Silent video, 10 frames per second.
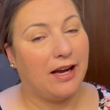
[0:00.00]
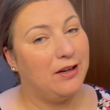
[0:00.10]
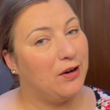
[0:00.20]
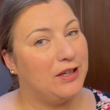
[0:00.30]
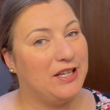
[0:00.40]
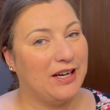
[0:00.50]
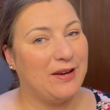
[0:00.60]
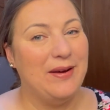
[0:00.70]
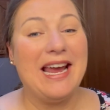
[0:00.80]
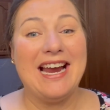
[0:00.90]
I know it
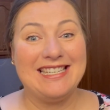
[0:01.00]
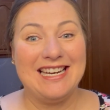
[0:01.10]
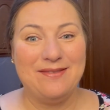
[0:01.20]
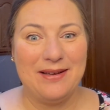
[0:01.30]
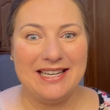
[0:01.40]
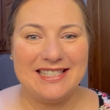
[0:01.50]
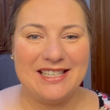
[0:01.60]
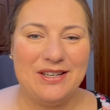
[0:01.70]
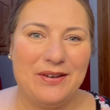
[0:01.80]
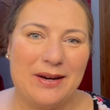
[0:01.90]
took me 18 minutes to
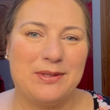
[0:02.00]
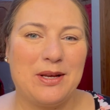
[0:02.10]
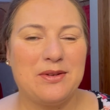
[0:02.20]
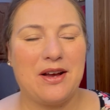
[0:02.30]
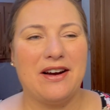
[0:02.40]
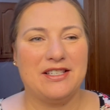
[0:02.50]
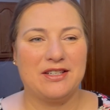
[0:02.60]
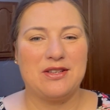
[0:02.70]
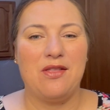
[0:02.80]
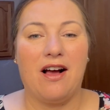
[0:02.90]
do it. I'm so sorry it
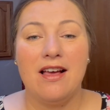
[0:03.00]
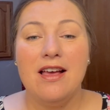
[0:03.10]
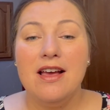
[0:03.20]
took so long.